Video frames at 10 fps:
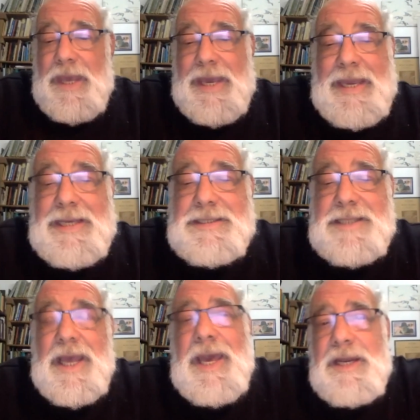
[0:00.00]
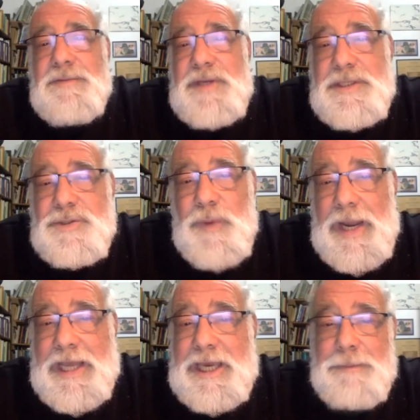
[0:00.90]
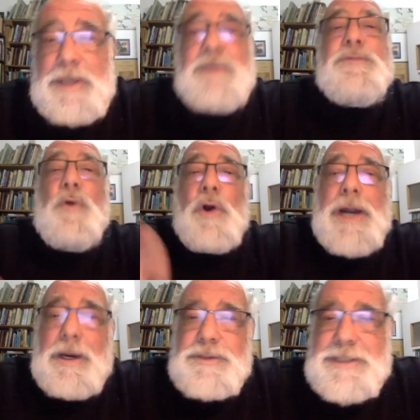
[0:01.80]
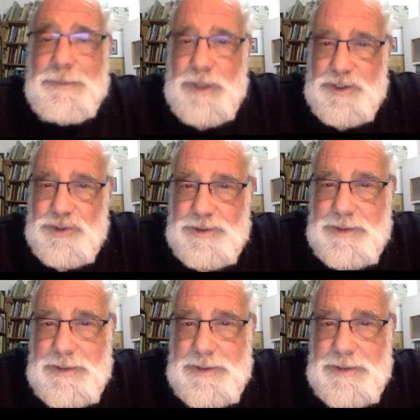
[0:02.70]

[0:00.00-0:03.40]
he's the head of the Israeli Committee for House Demolitions.